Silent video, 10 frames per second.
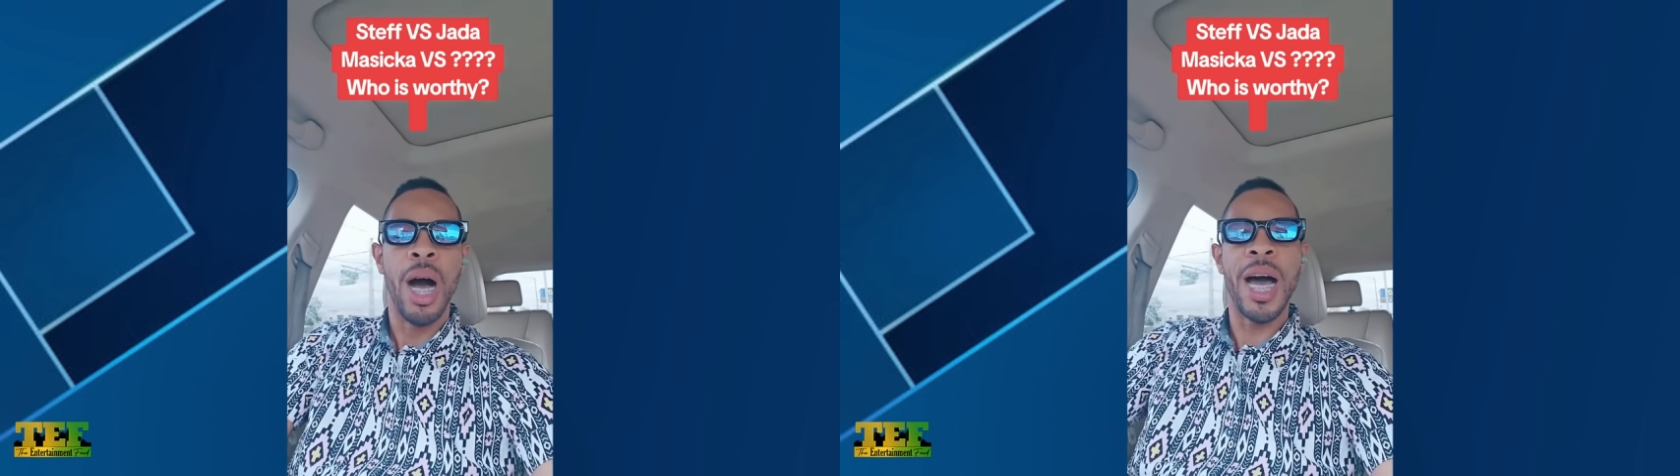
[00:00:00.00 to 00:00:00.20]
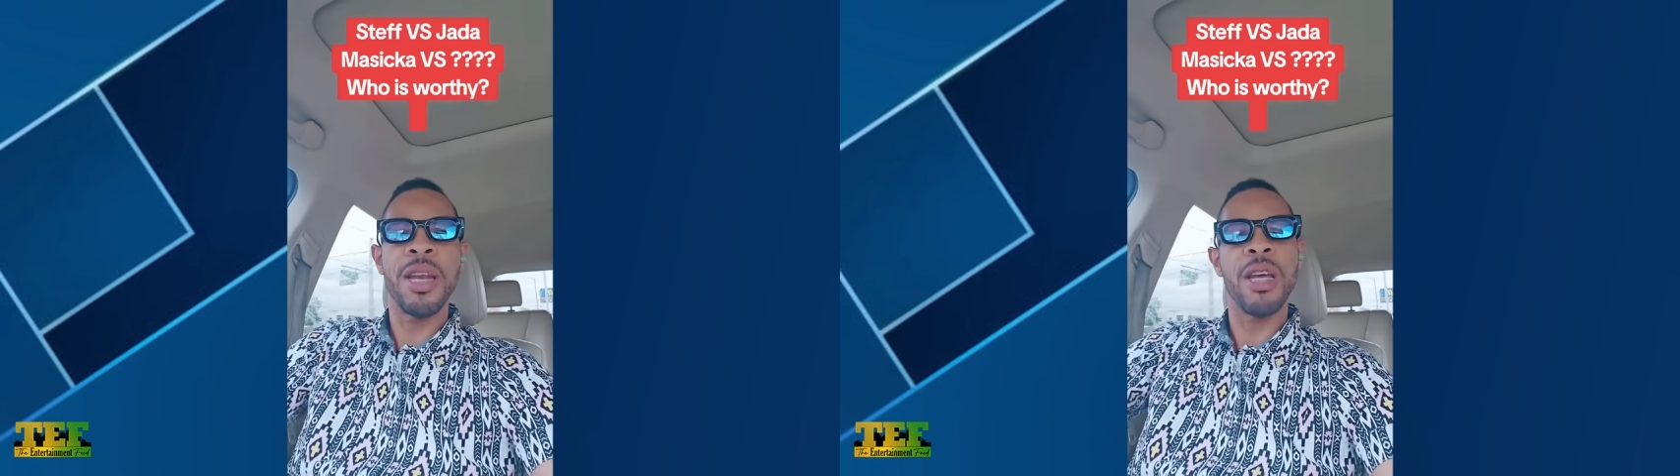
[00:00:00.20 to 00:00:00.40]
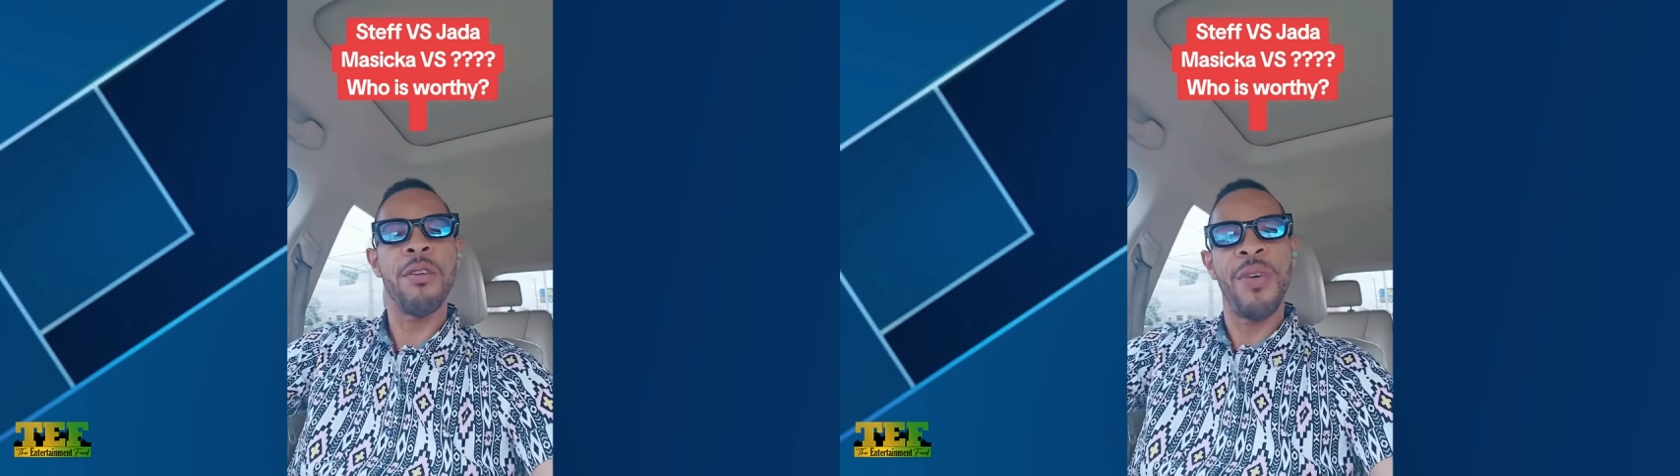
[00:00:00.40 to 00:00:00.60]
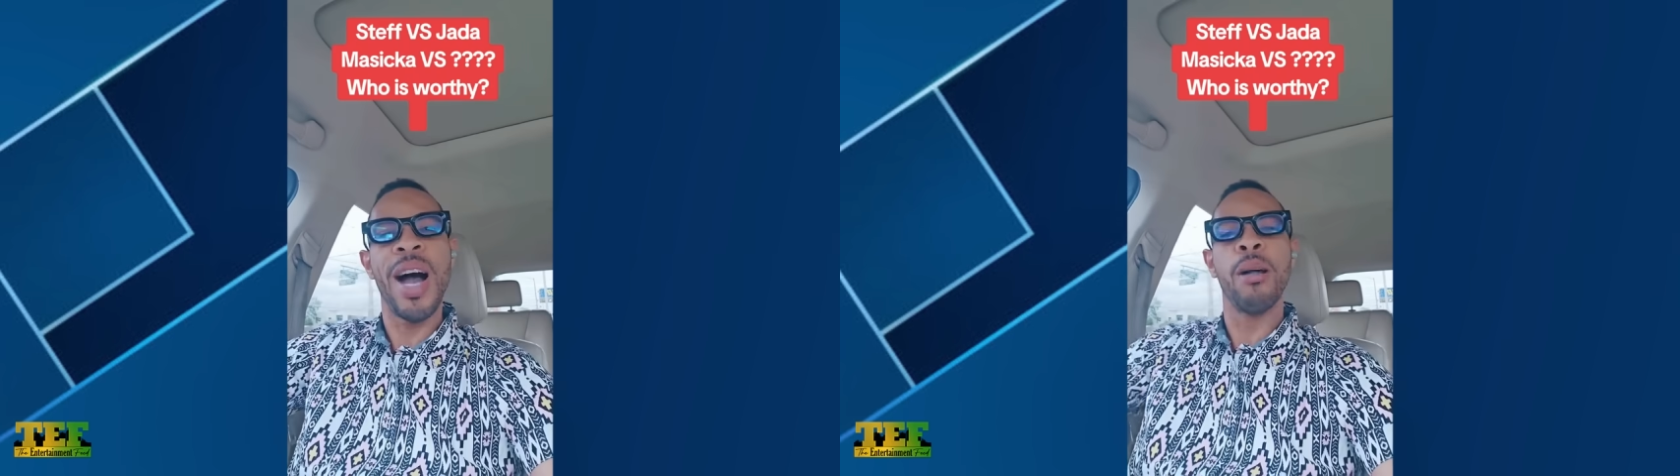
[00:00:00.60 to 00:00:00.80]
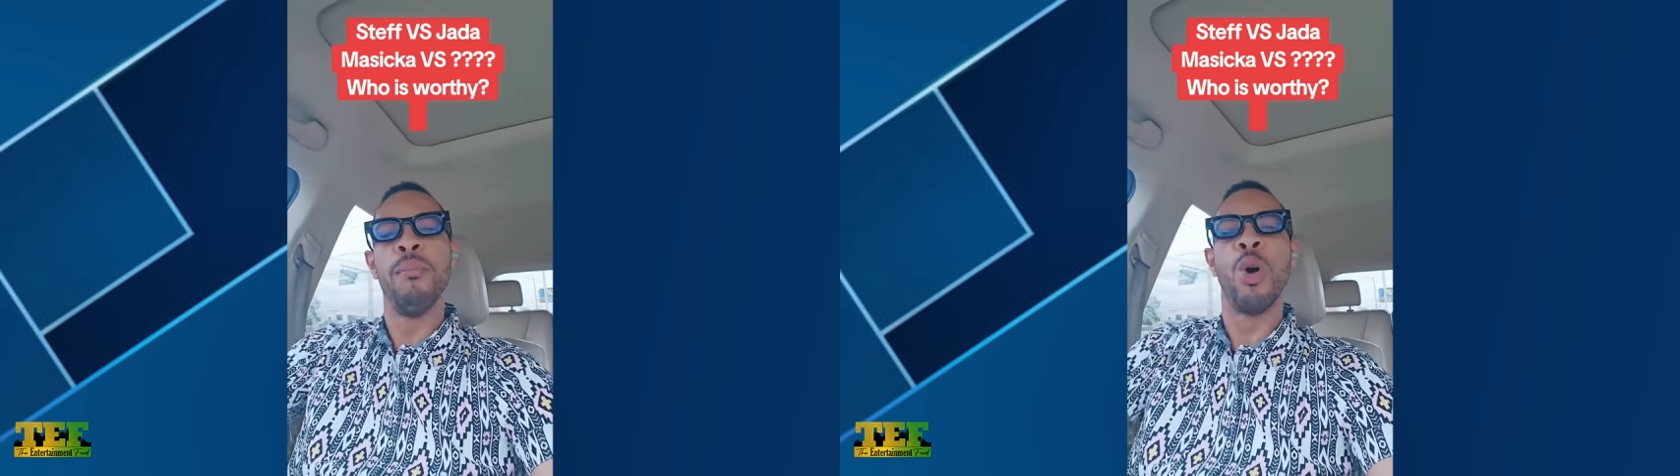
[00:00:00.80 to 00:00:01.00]
And in
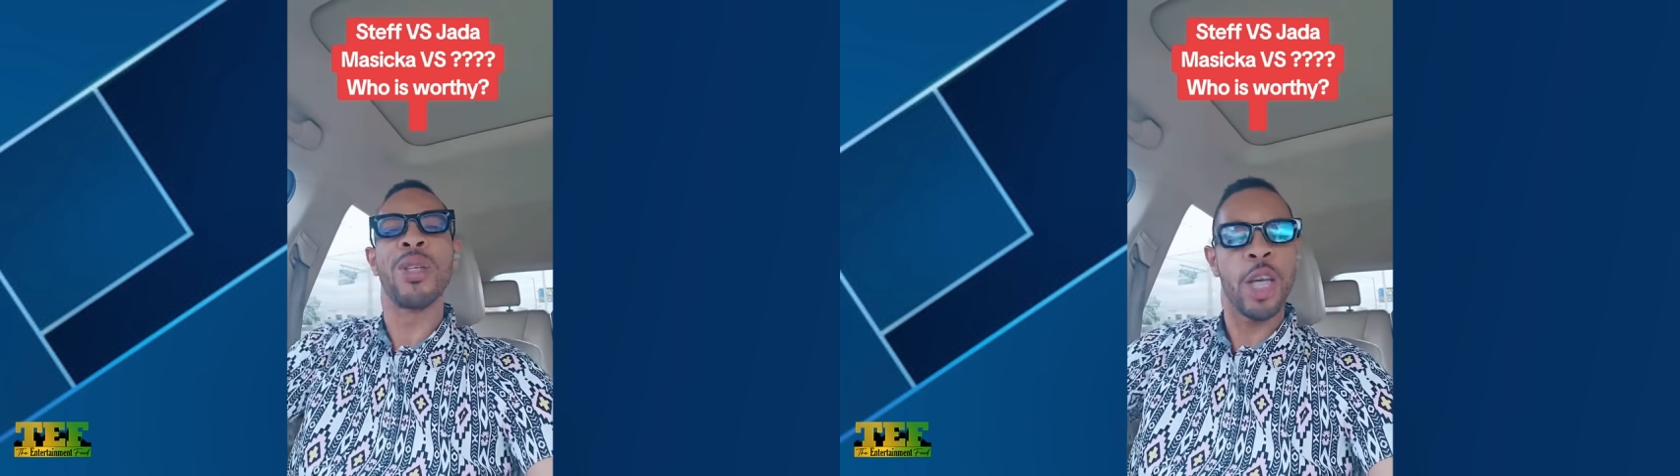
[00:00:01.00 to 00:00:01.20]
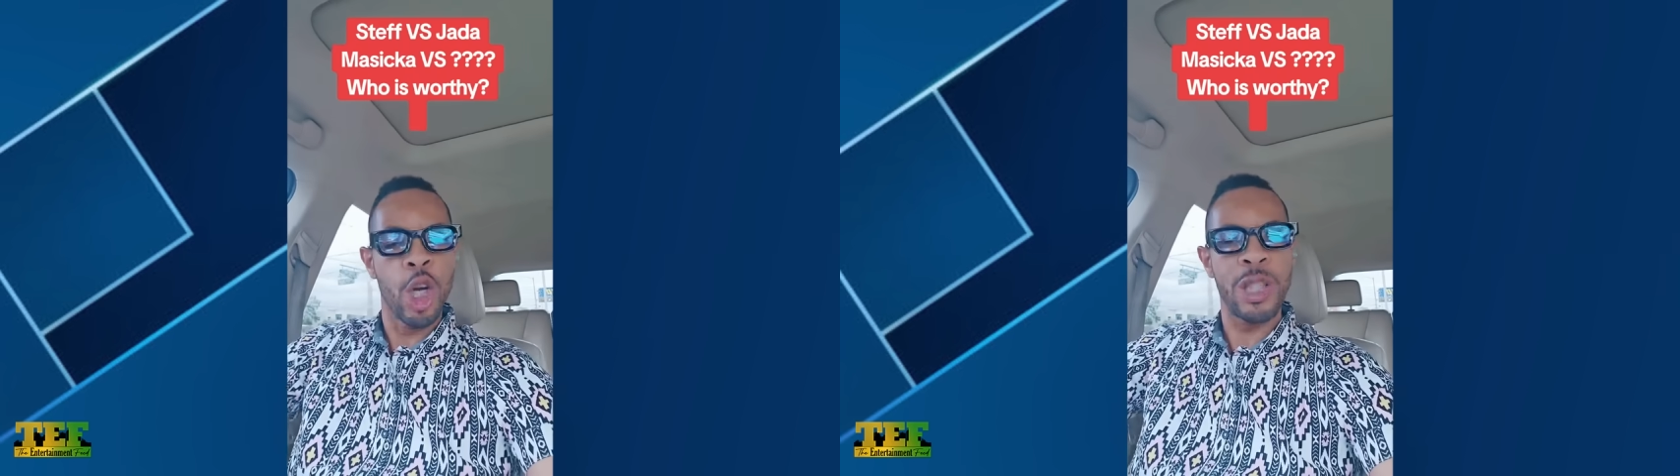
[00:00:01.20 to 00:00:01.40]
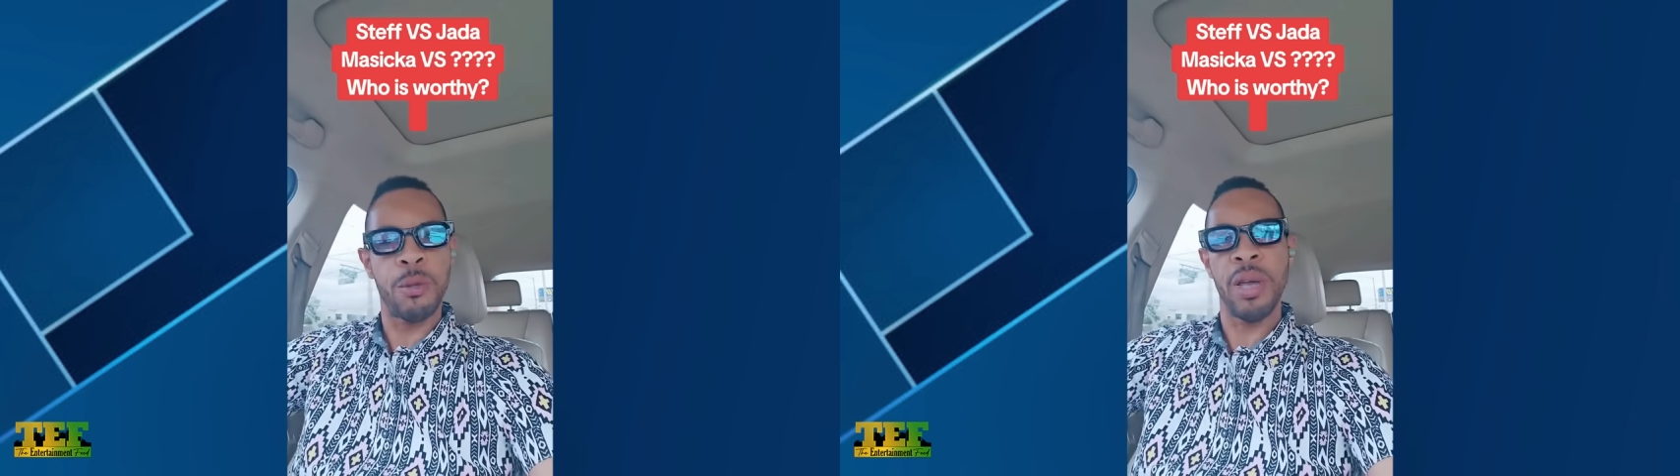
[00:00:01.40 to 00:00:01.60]
fact, most of those